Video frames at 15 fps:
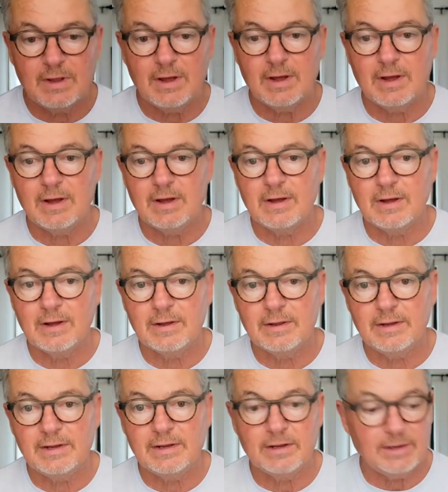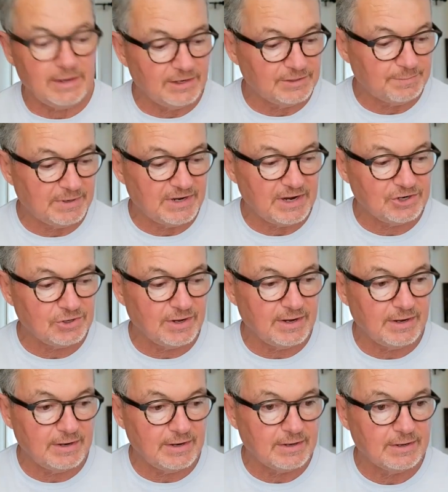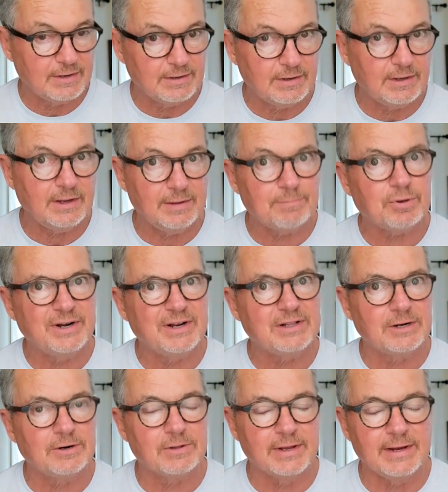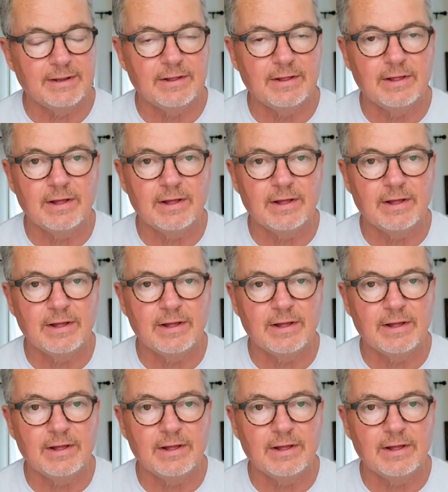is potentially pretty clearly